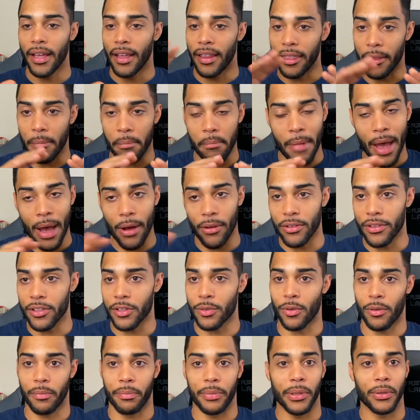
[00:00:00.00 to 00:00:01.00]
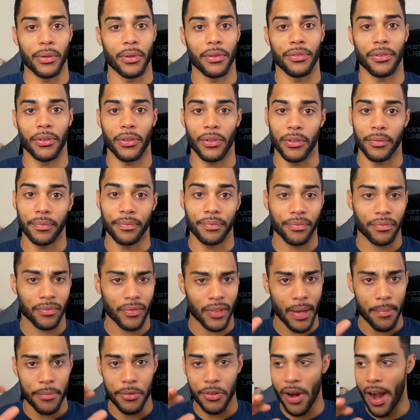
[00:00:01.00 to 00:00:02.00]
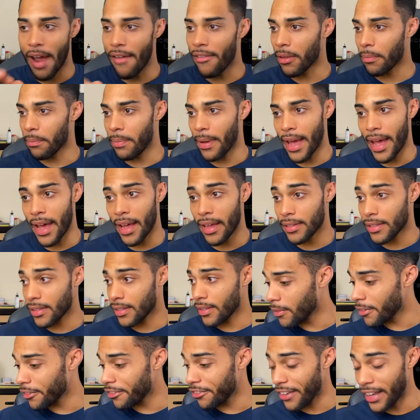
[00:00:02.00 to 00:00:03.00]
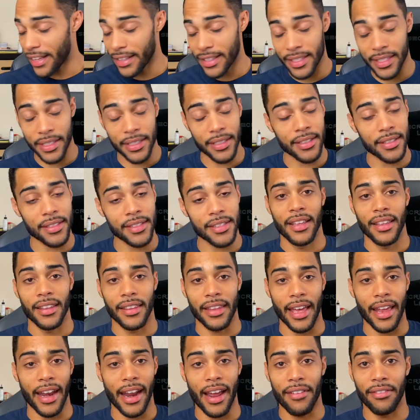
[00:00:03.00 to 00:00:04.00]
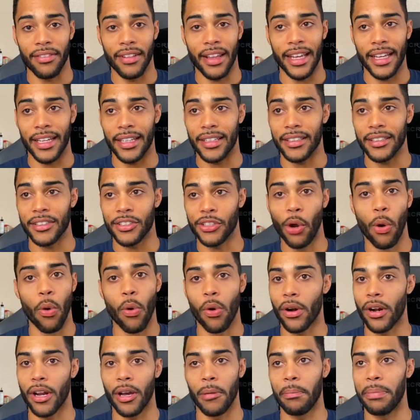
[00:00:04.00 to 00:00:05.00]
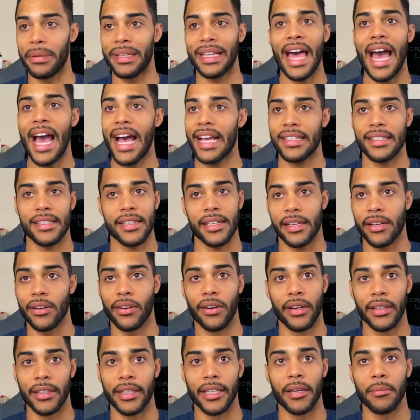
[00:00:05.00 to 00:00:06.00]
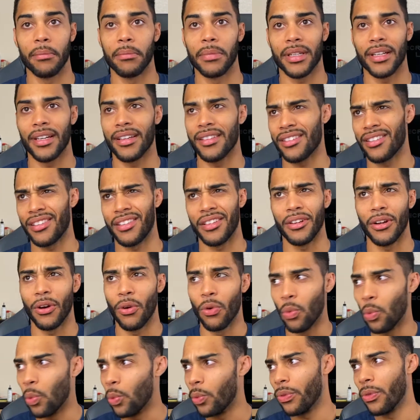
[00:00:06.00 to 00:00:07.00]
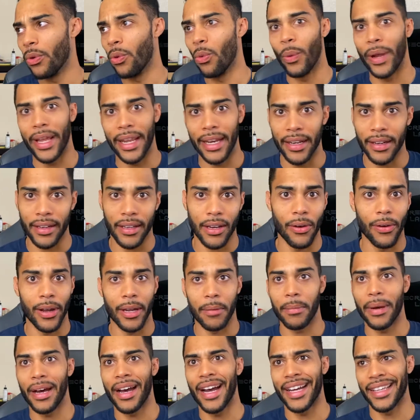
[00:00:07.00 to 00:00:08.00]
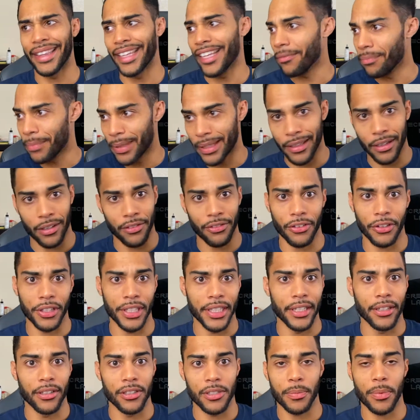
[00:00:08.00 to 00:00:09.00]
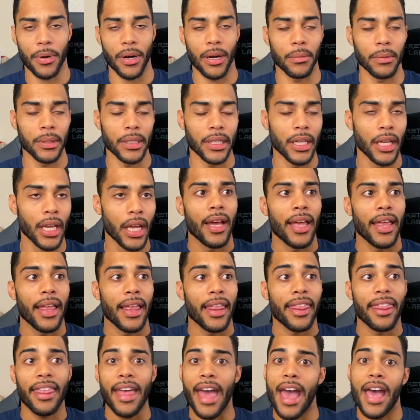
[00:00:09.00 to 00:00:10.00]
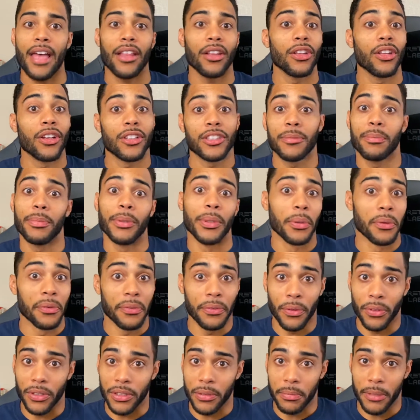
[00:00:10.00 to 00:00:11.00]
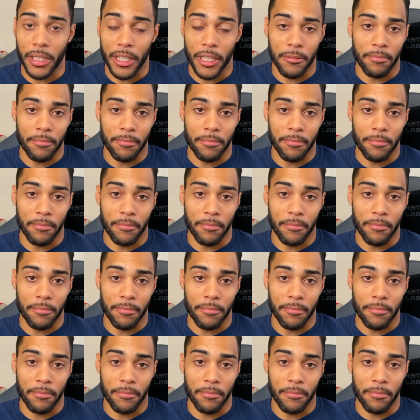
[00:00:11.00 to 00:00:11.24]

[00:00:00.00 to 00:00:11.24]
The mountains were beautiful. I'm driving past fences that have like torn up plastic on them because, the wind going by, and they've been there for years probably. That looked beautiful to me.